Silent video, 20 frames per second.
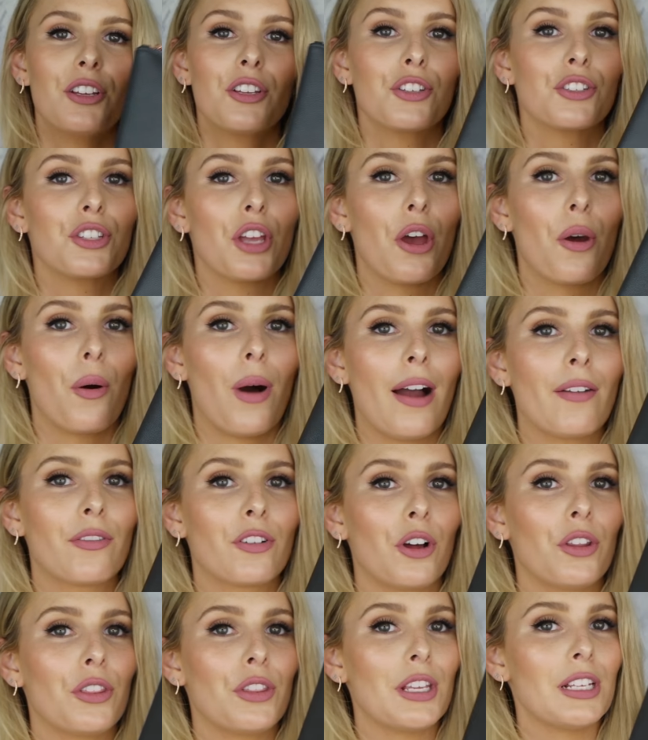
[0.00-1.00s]
So I've
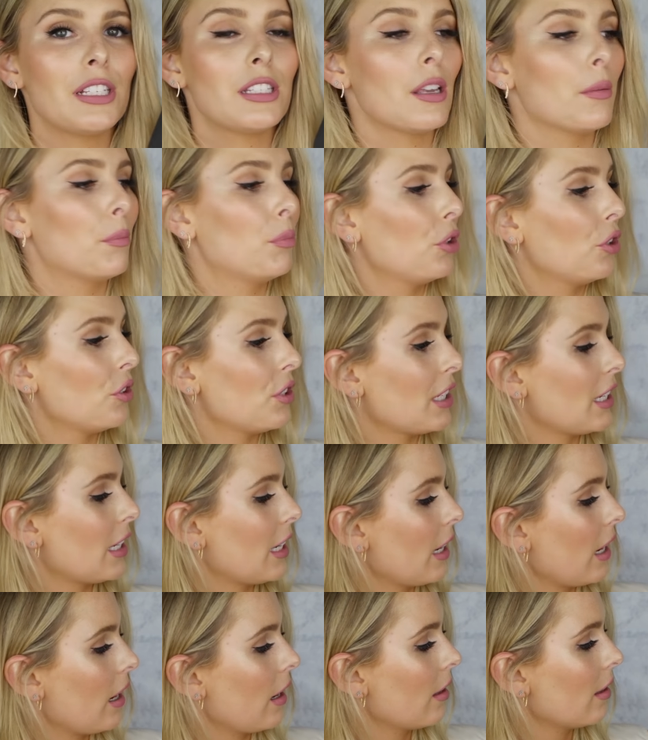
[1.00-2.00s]
got this beauty
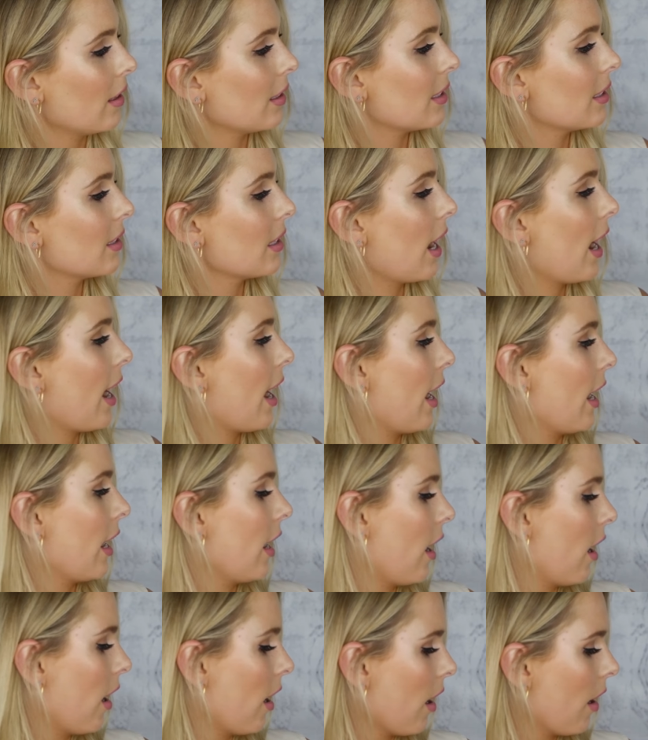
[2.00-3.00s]
here. This is
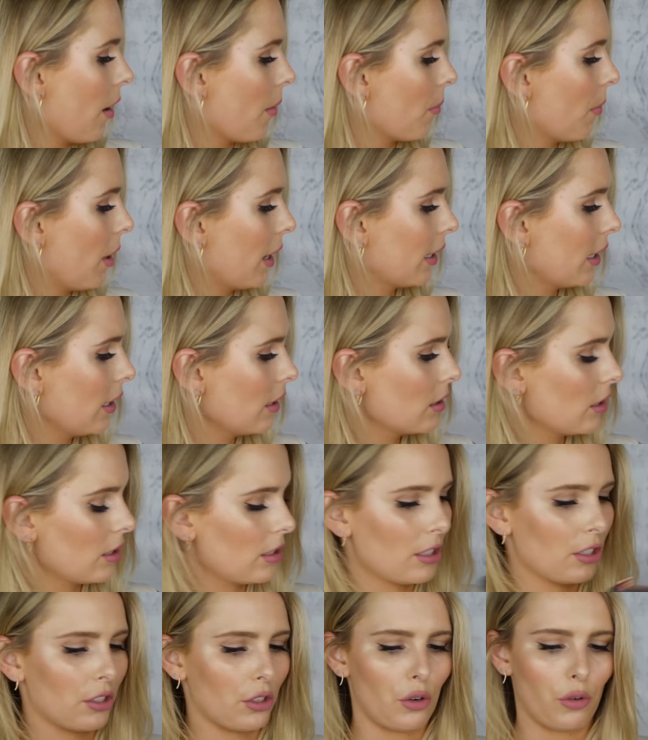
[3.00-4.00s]
a, I guess
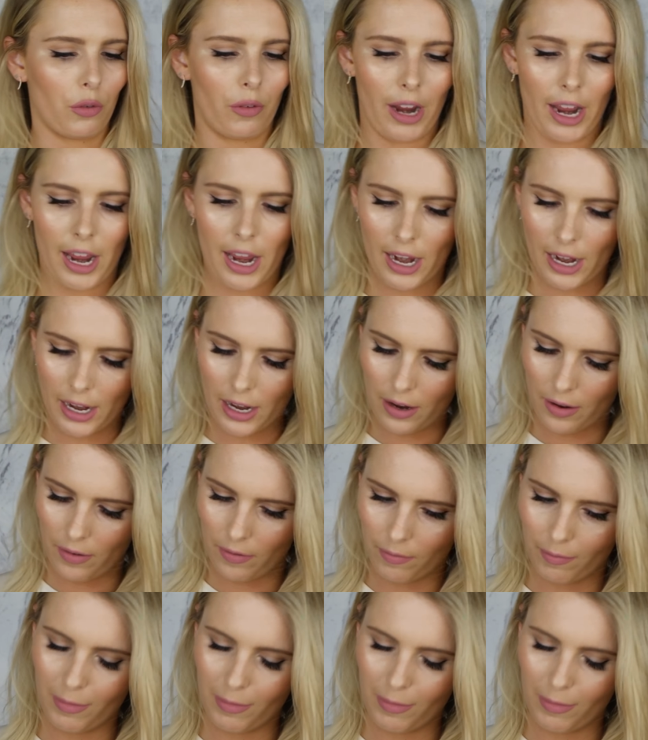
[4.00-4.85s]
this is a grey.